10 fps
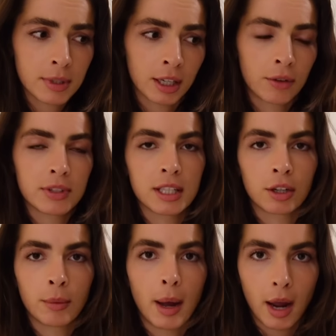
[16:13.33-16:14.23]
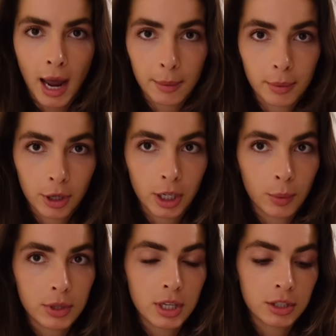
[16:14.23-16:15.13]
Like obviously I've got my hybrid program
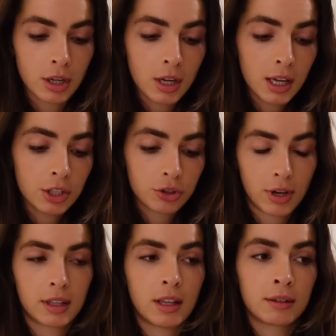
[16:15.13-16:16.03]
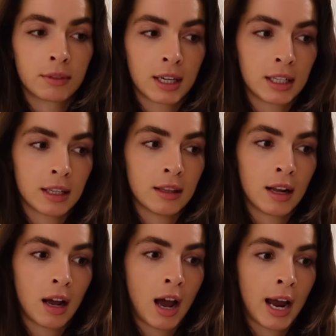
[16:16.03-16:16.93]
with his strength and running, and then
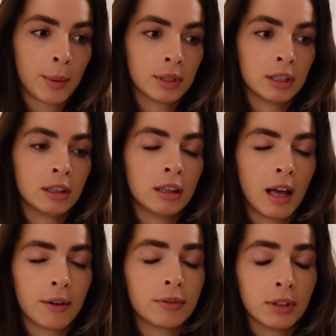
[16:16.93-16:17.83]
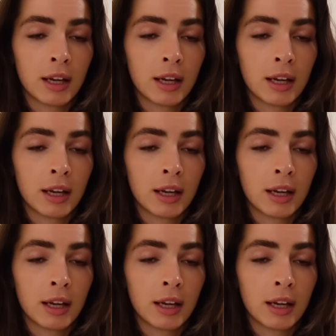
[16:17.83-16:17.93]
I would love